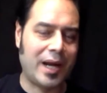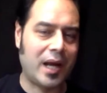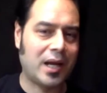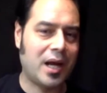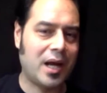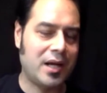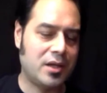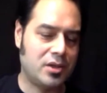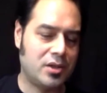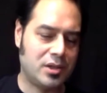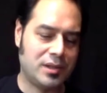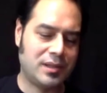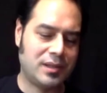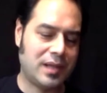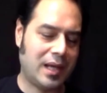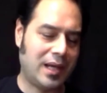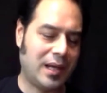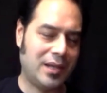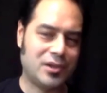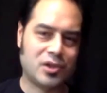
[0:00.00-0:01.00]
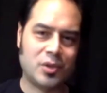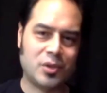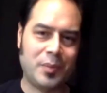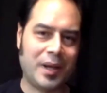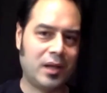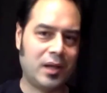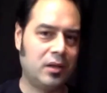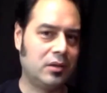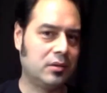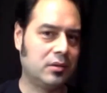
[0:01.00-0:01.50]
I kind of just say
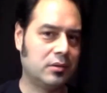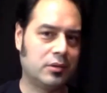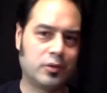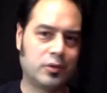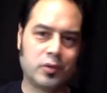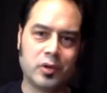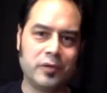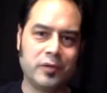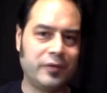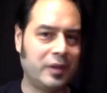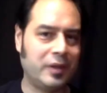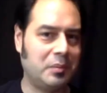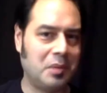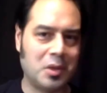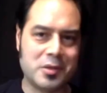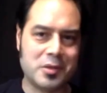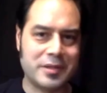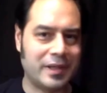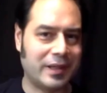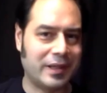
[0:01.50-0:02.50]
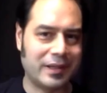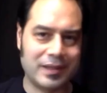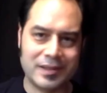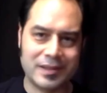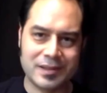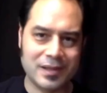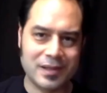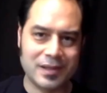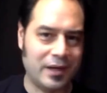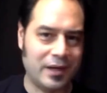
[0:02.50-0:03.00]
instrumental grooving music is kind